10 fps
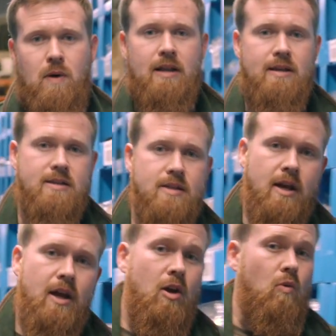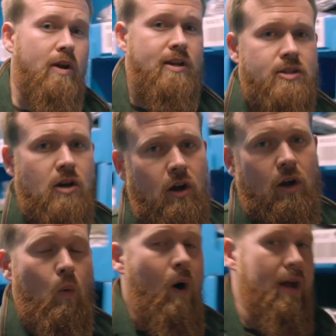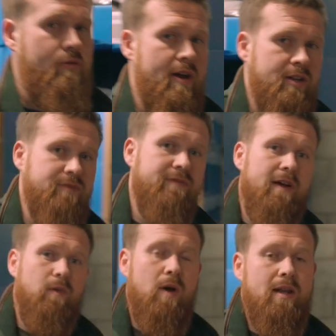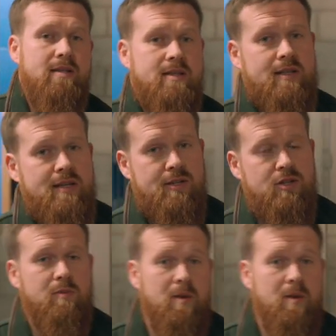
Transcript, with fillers: wellies. We stock a wide range of wellies, and these are some of